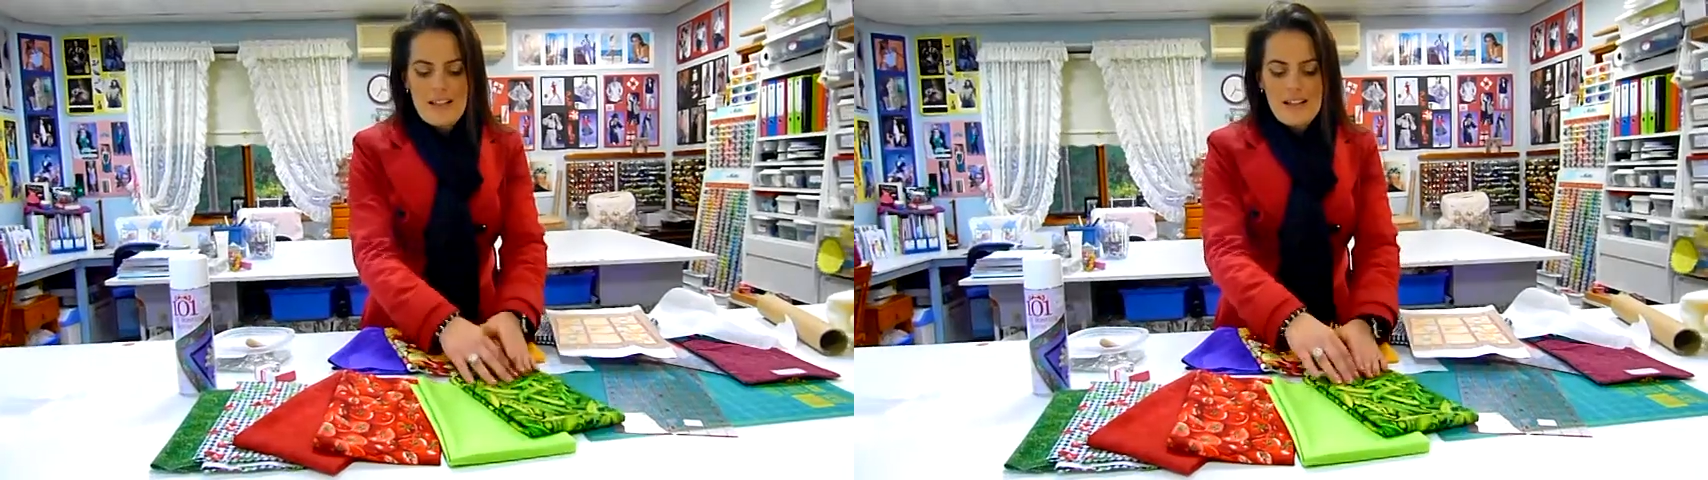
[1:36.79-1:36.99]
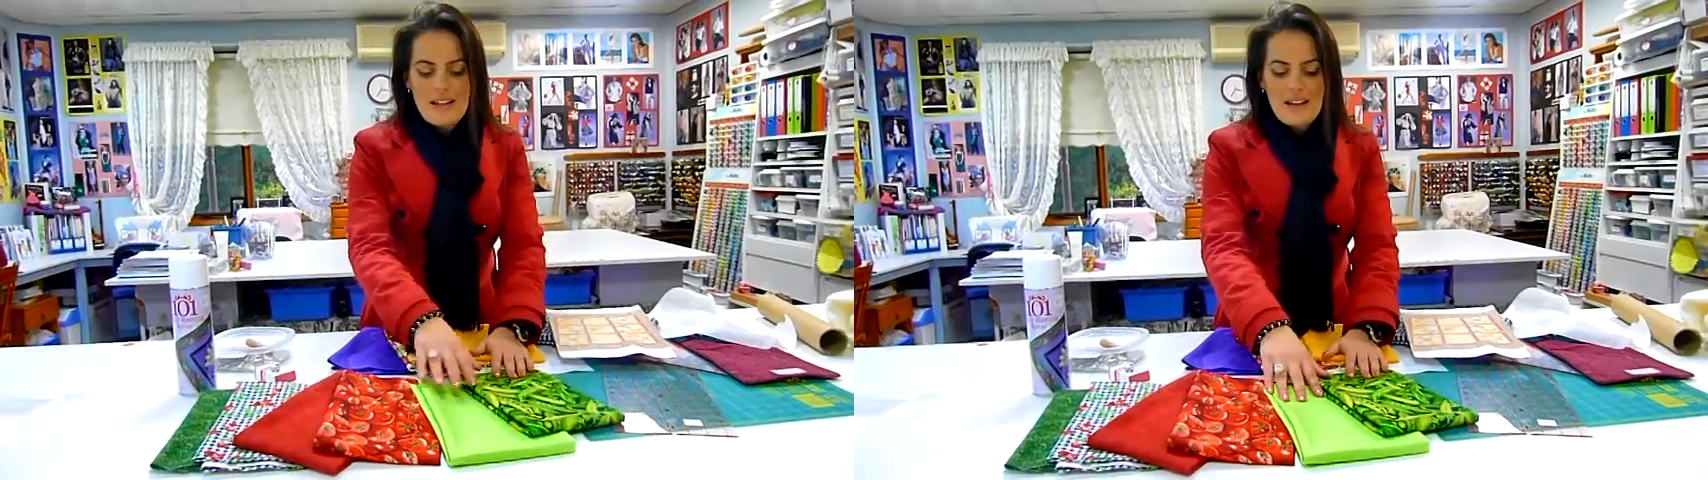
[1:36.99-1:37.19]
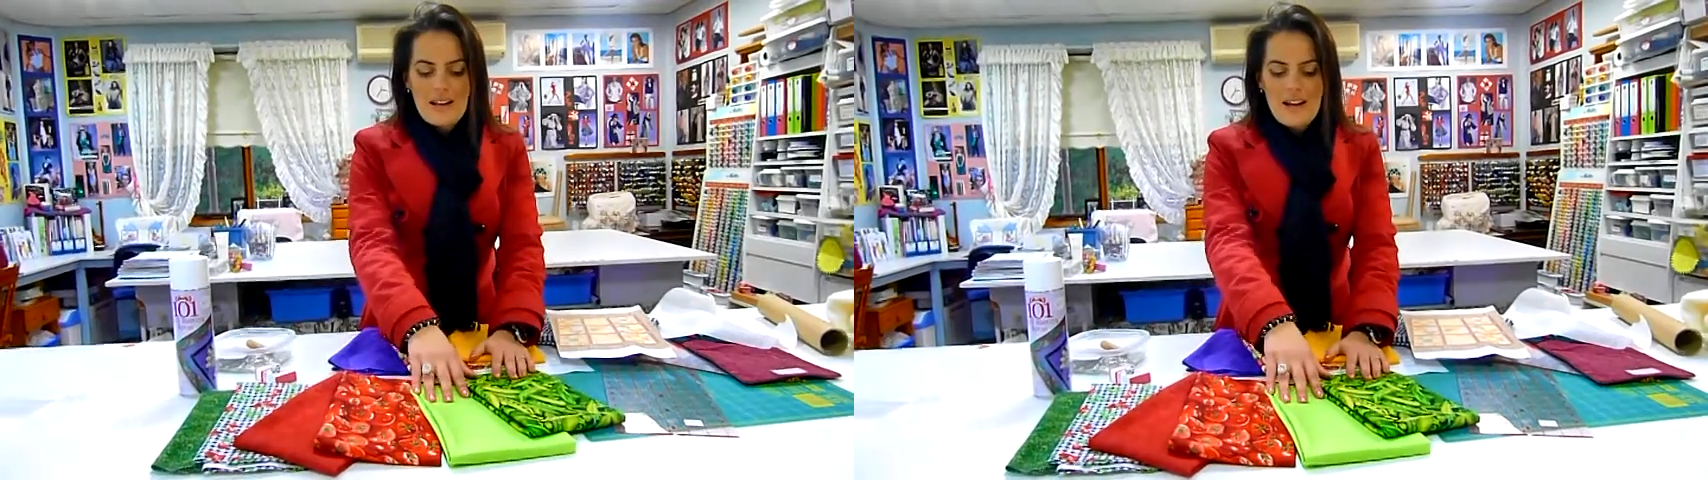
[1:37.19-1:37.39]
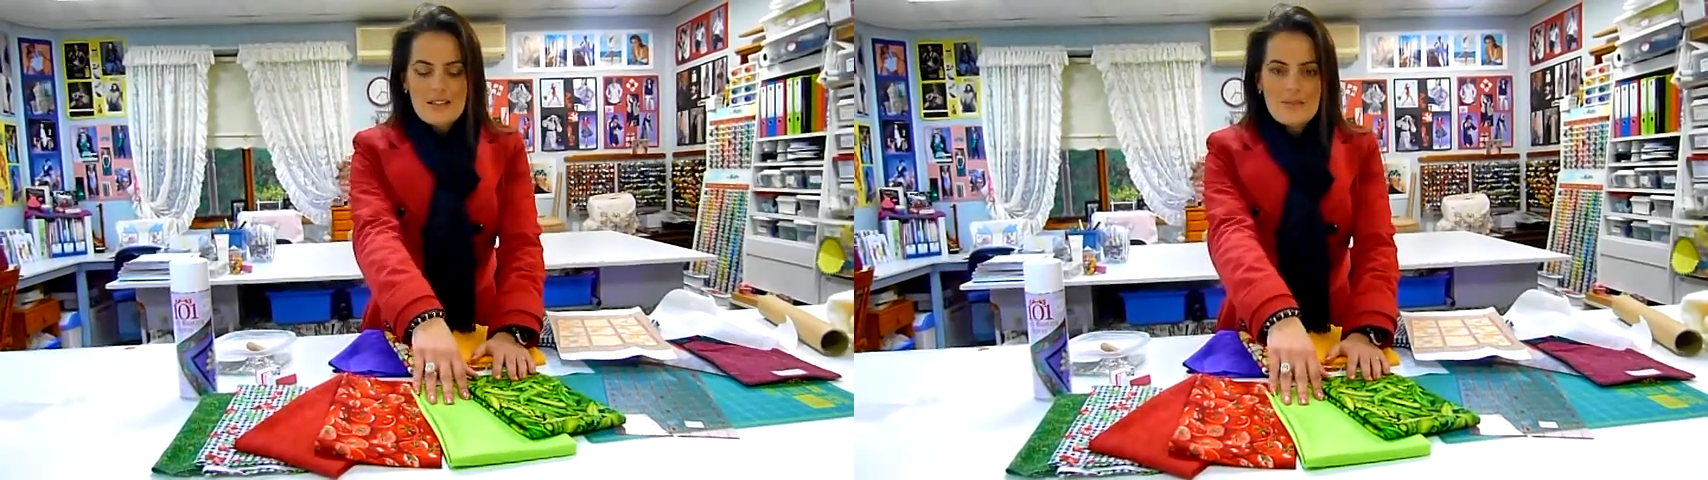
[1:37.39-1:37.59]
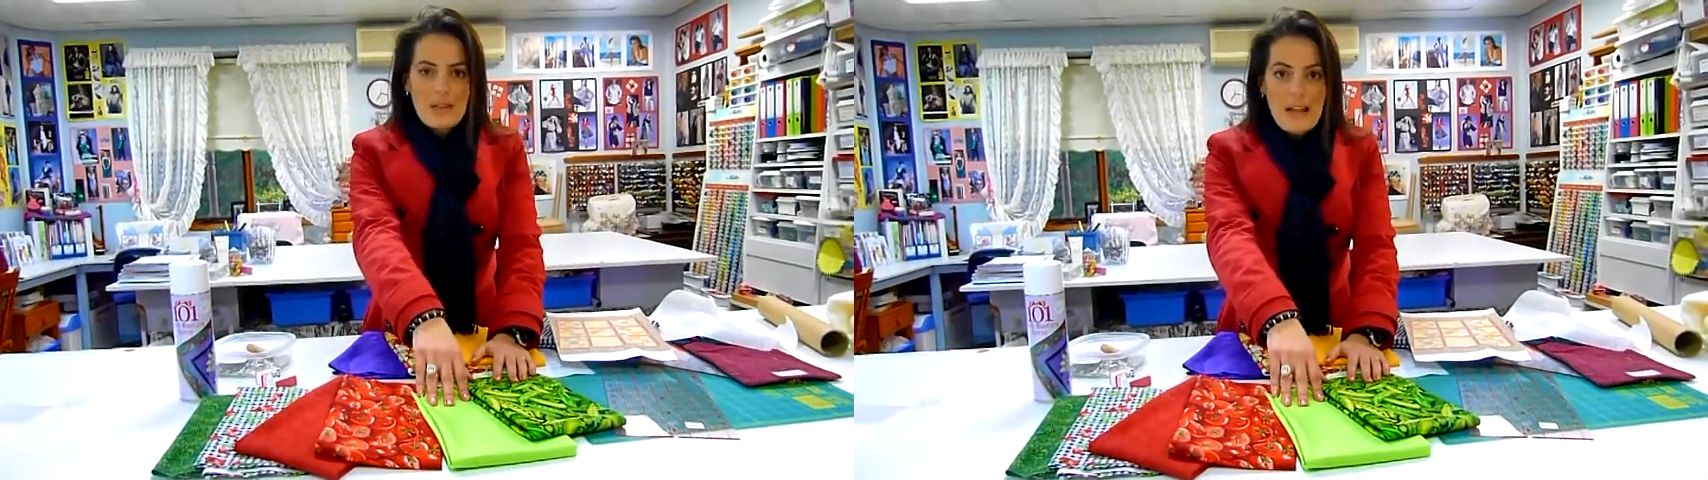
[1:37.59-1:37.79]
and then a nice
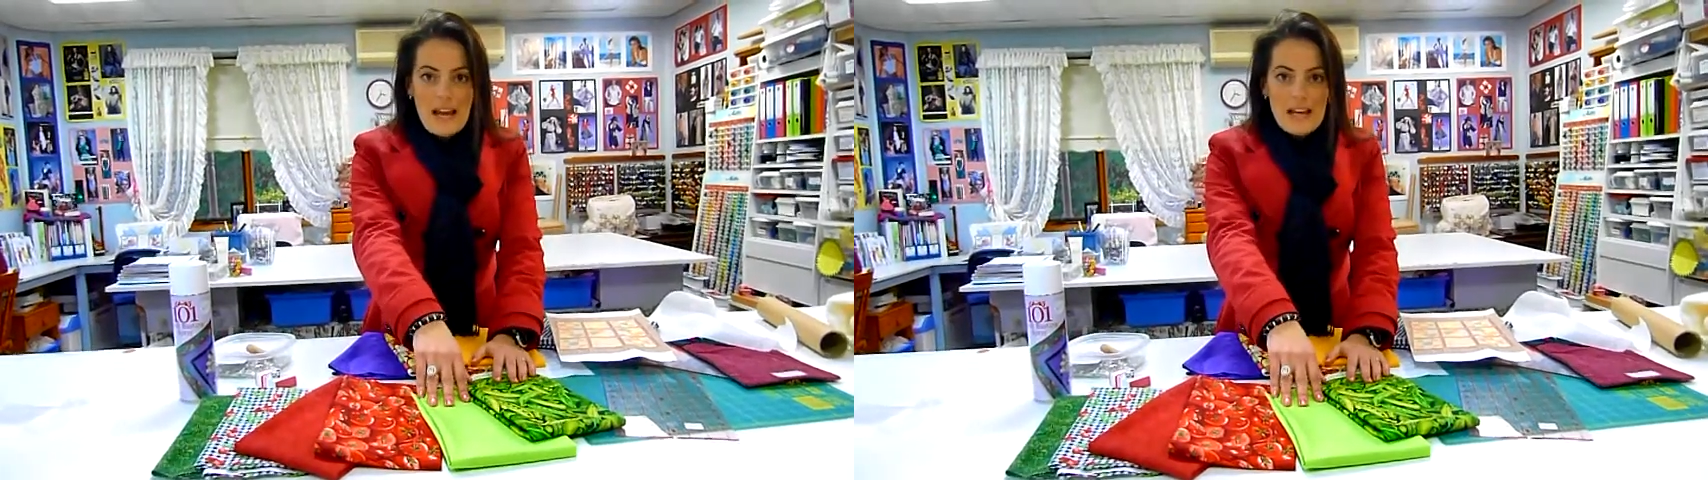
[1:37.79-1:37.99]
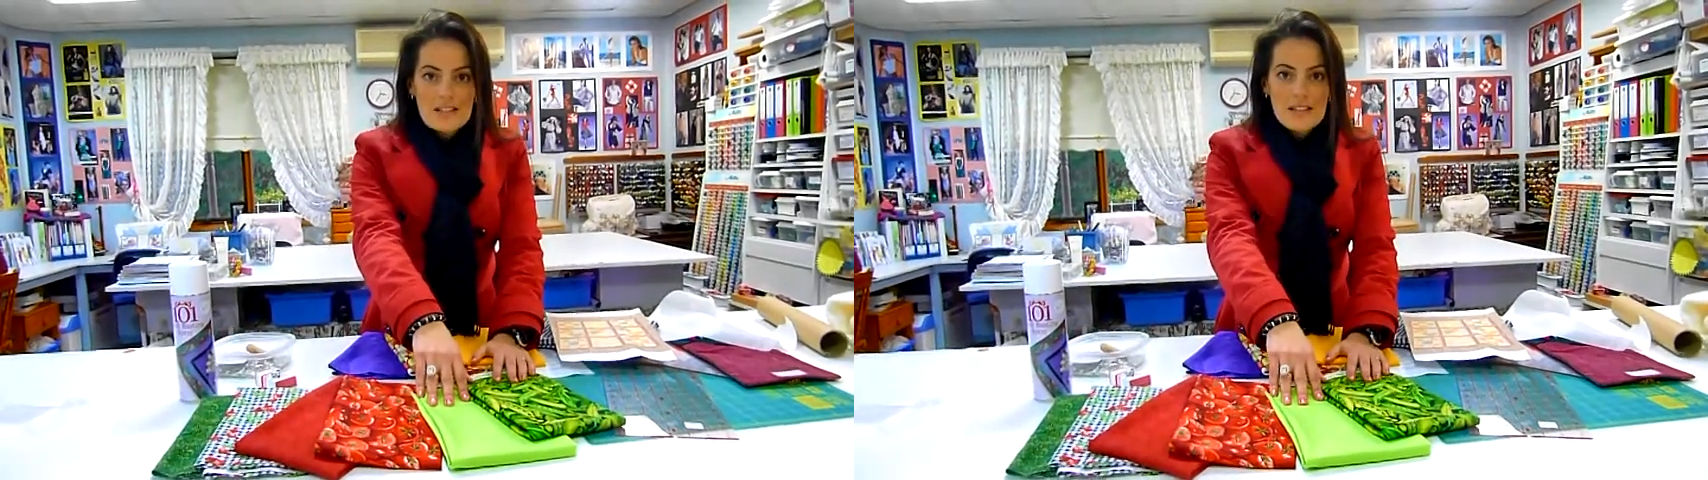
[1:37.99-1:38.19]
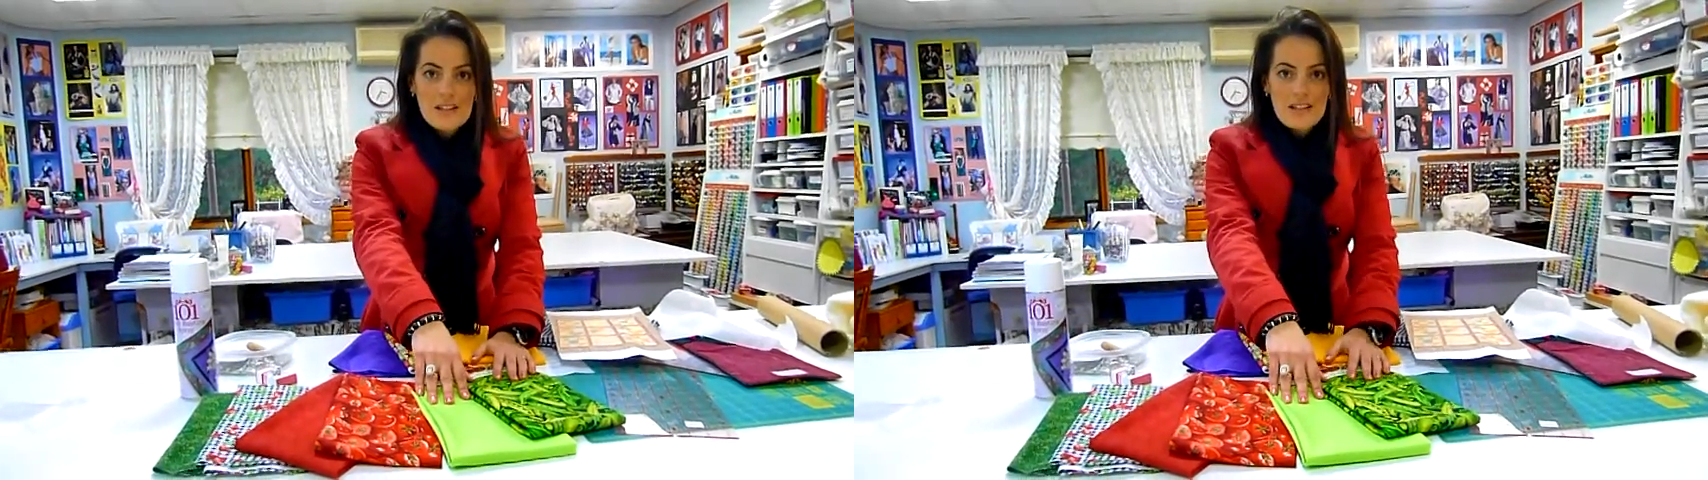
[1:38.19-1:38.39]
plain